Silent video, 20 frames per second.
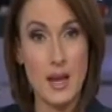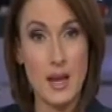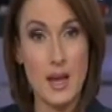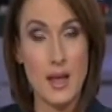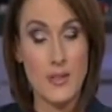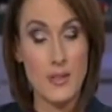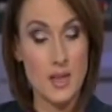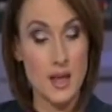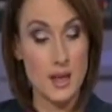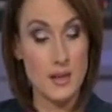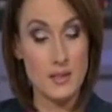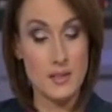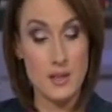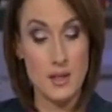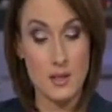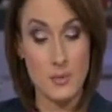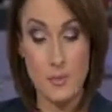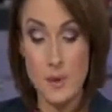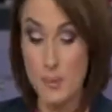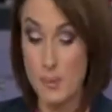and that
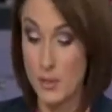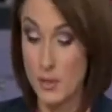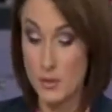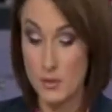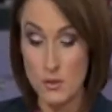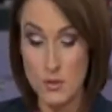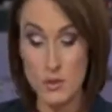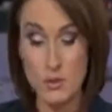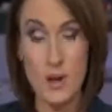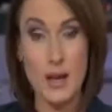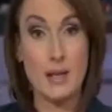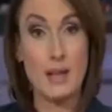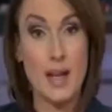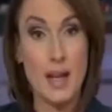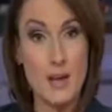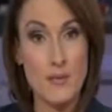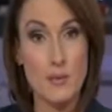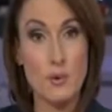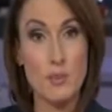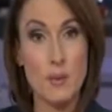the people in Ukraine
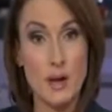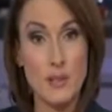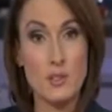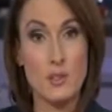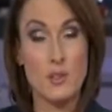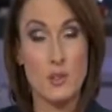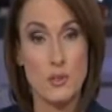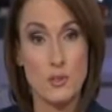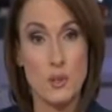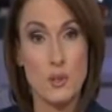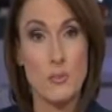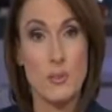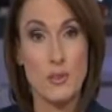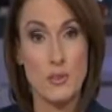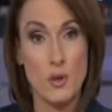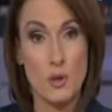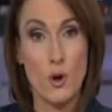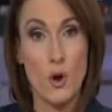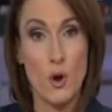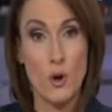have a right to determine
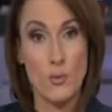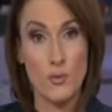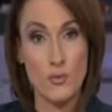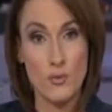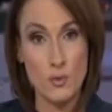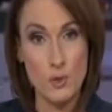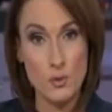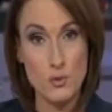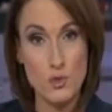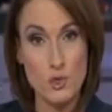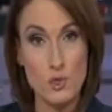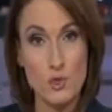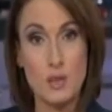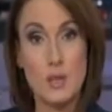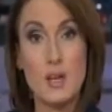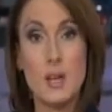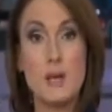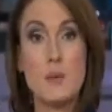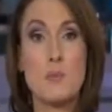their own future.